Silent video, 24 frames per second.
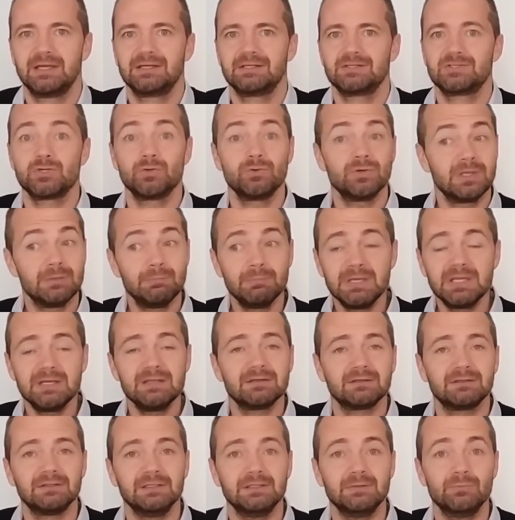So
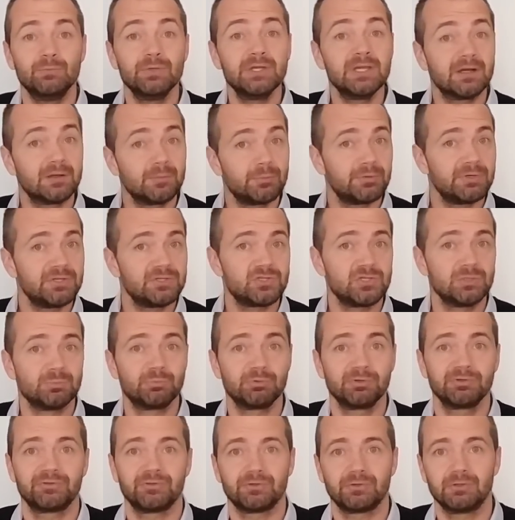immediately we are breaching
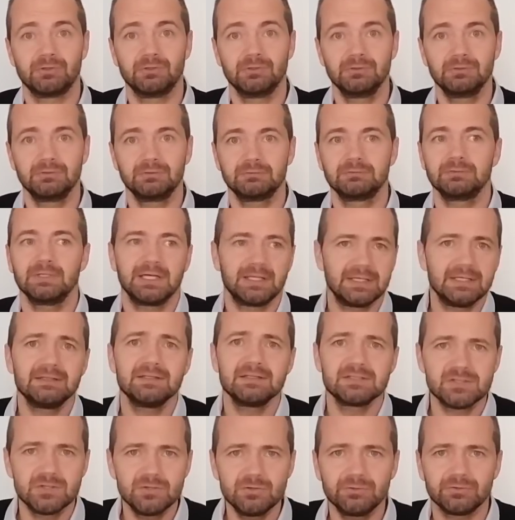protocol and it
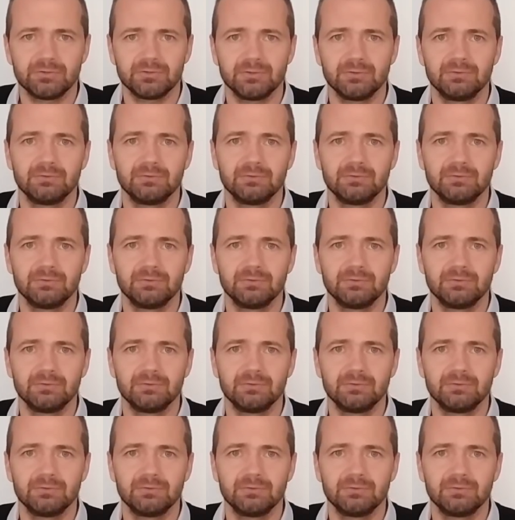is good.